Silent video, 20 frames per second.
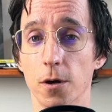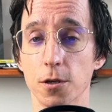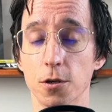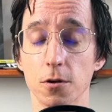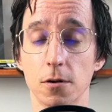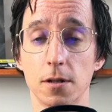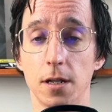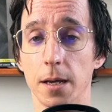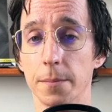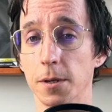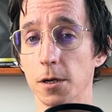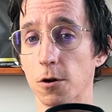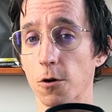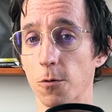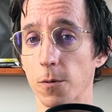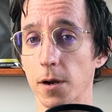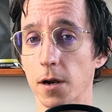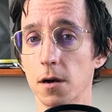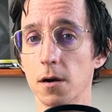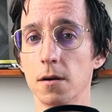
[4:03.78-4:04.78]
your climbing
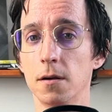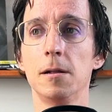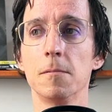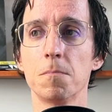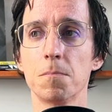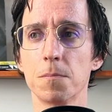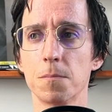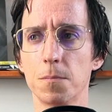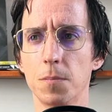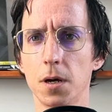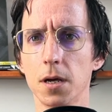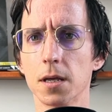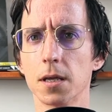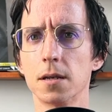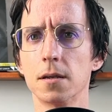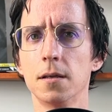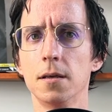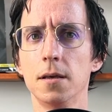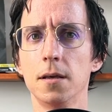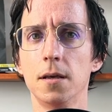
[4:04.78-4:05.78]
career.
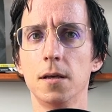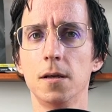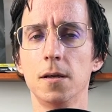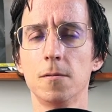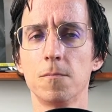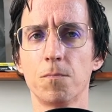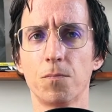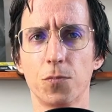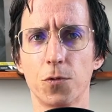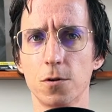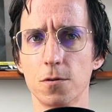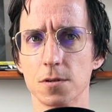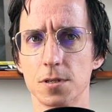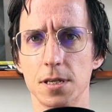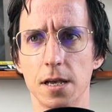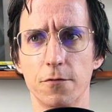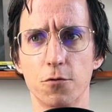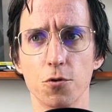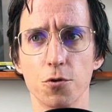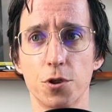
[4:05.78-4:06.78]
But there are
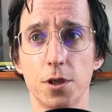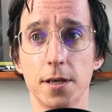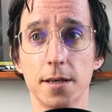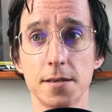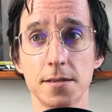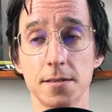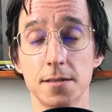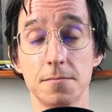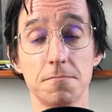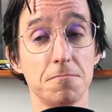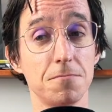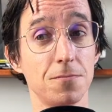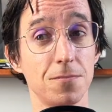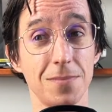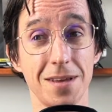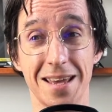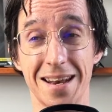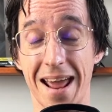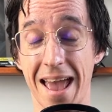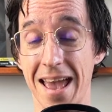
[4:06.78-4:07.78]
several things,
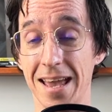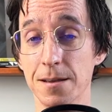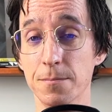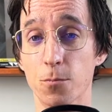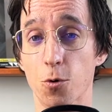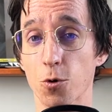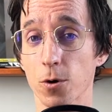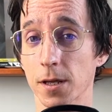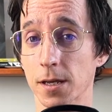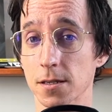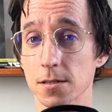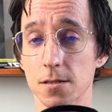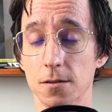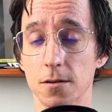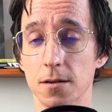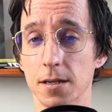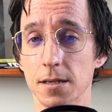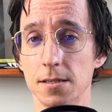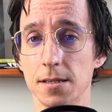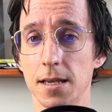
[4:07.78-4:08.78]
and hangboarding is a
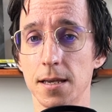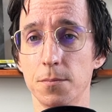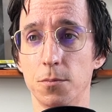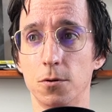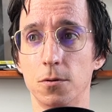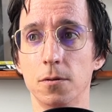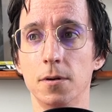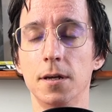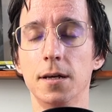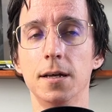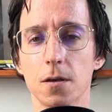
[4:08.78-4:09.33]
good example.